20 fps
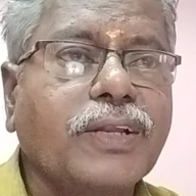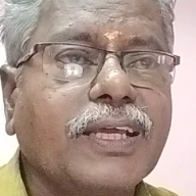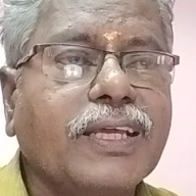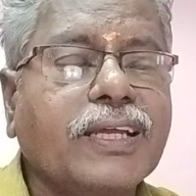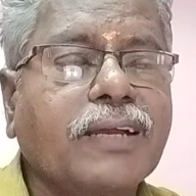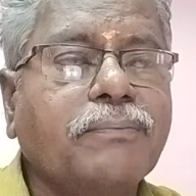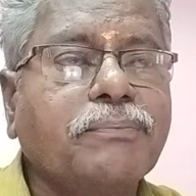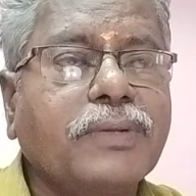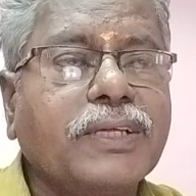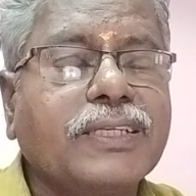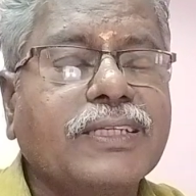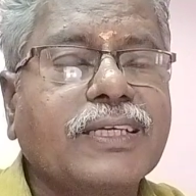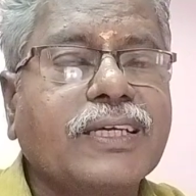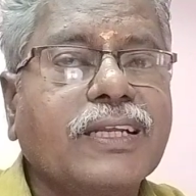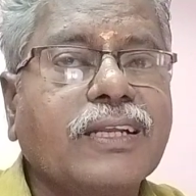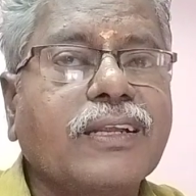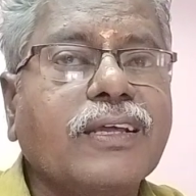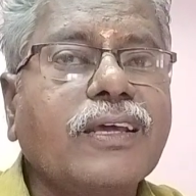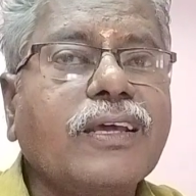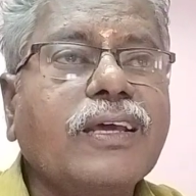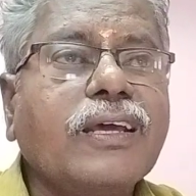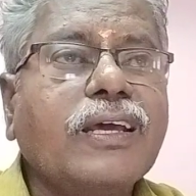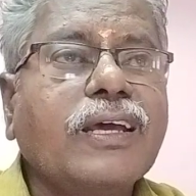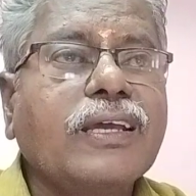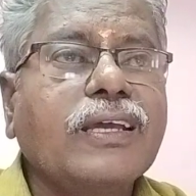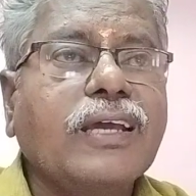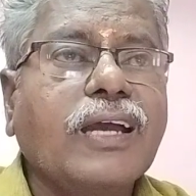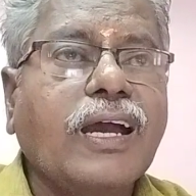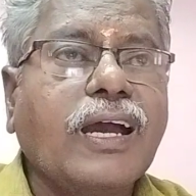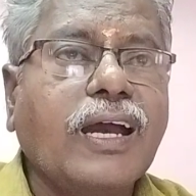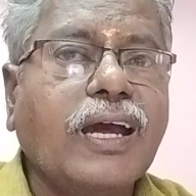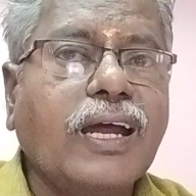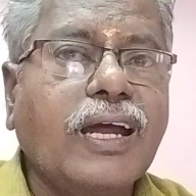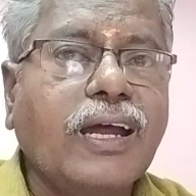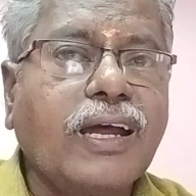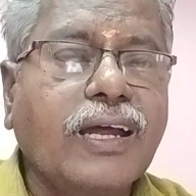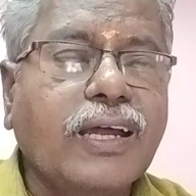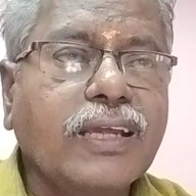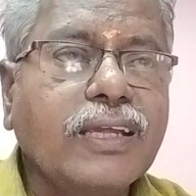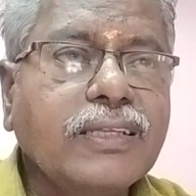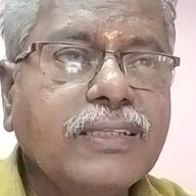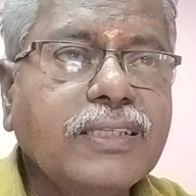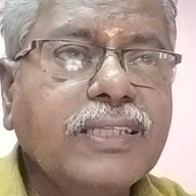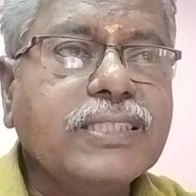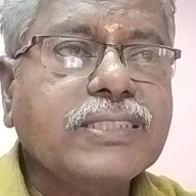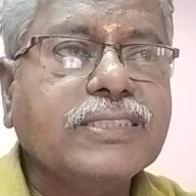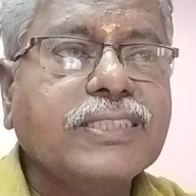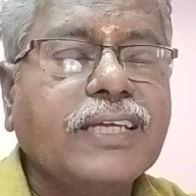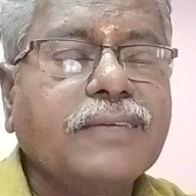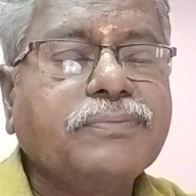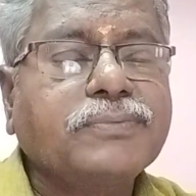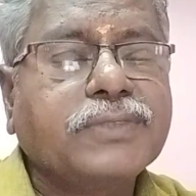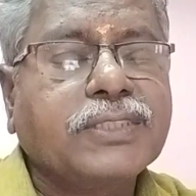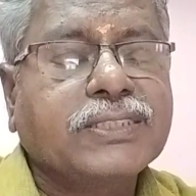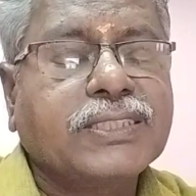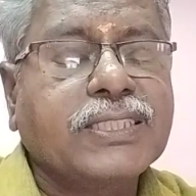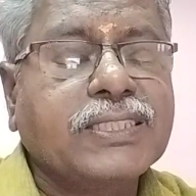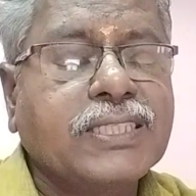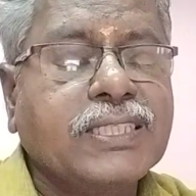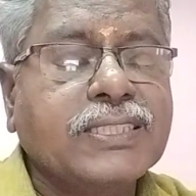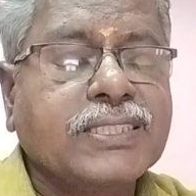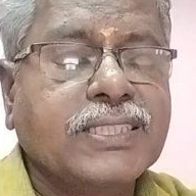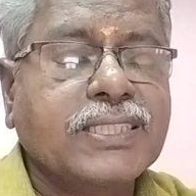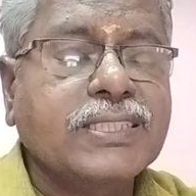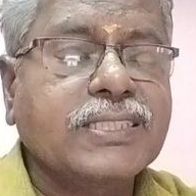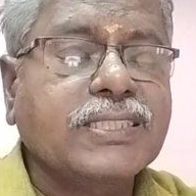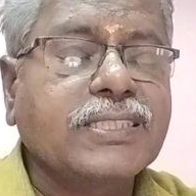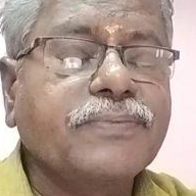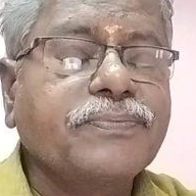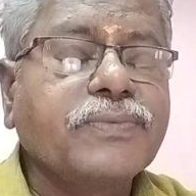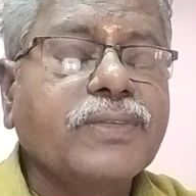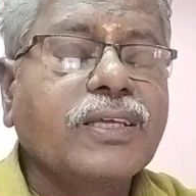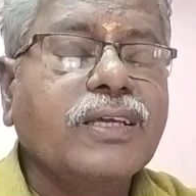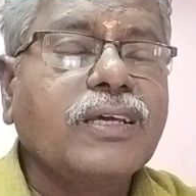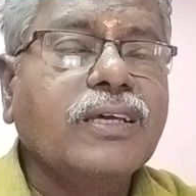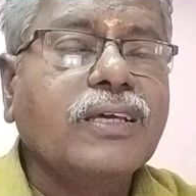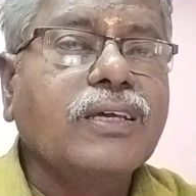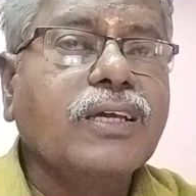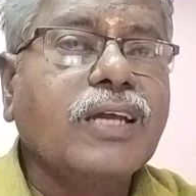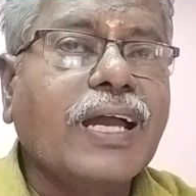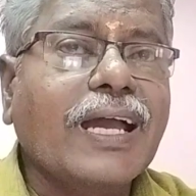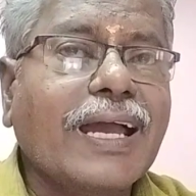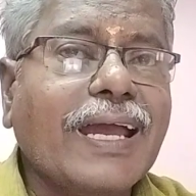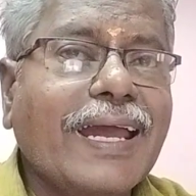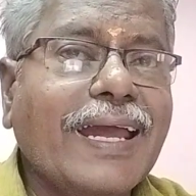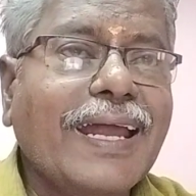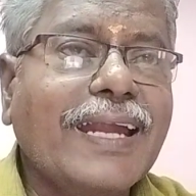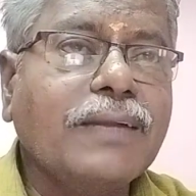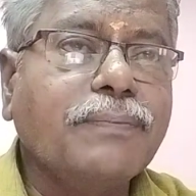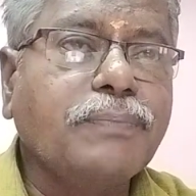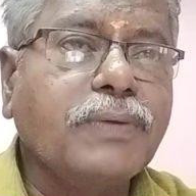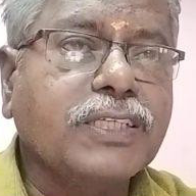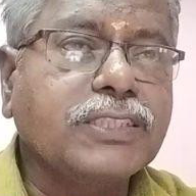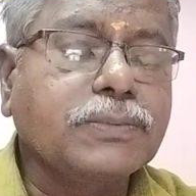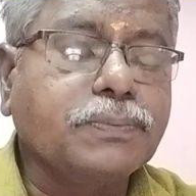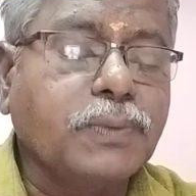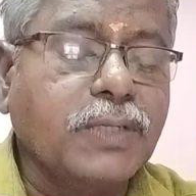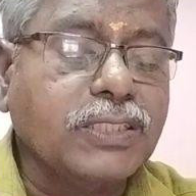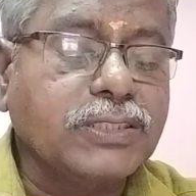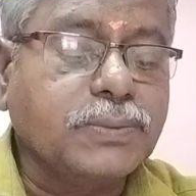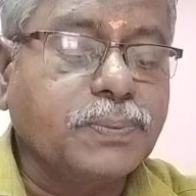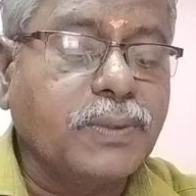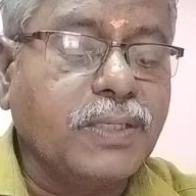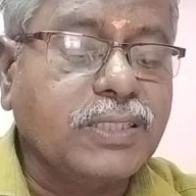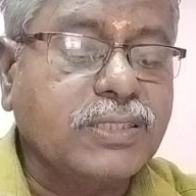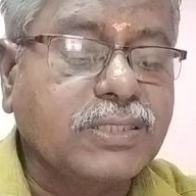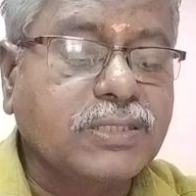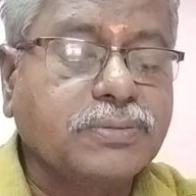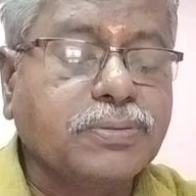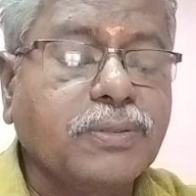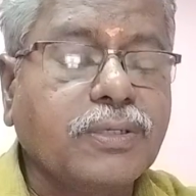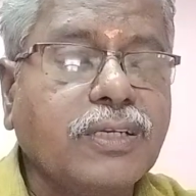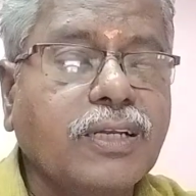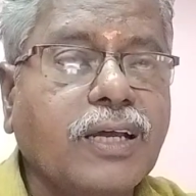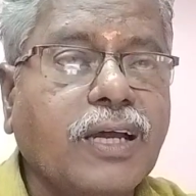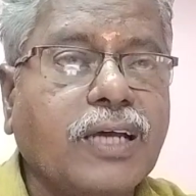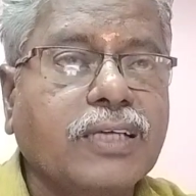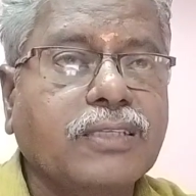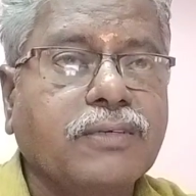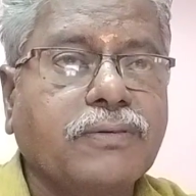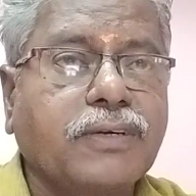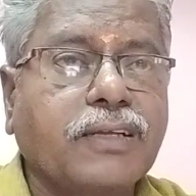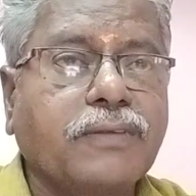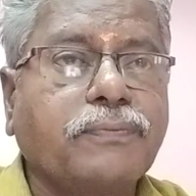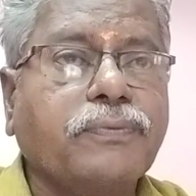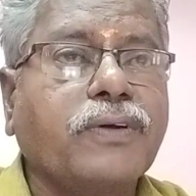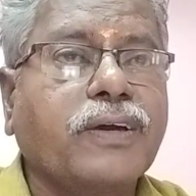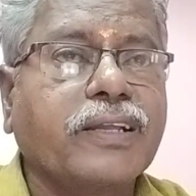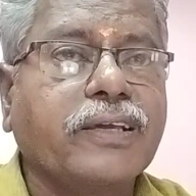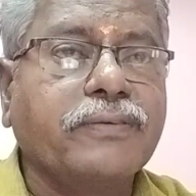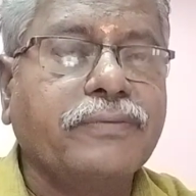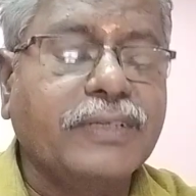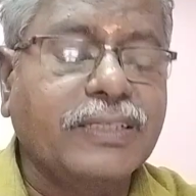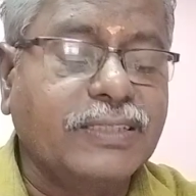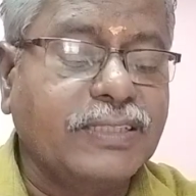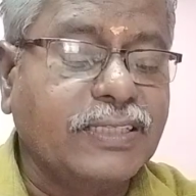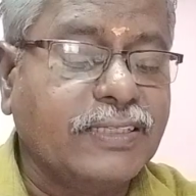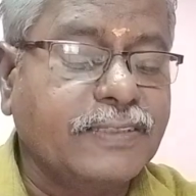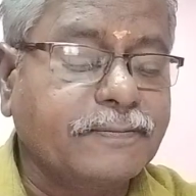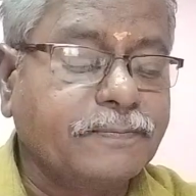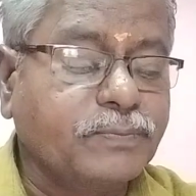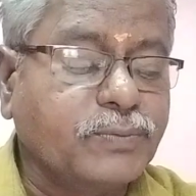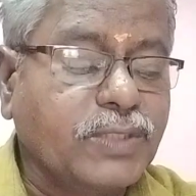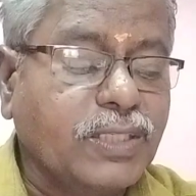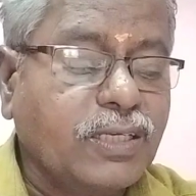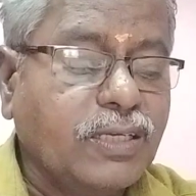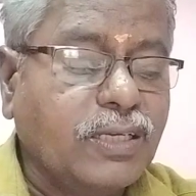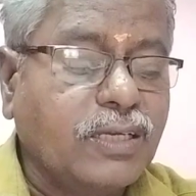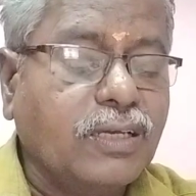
I completed. In these types of sentences, had plus past participle are the verb for everything.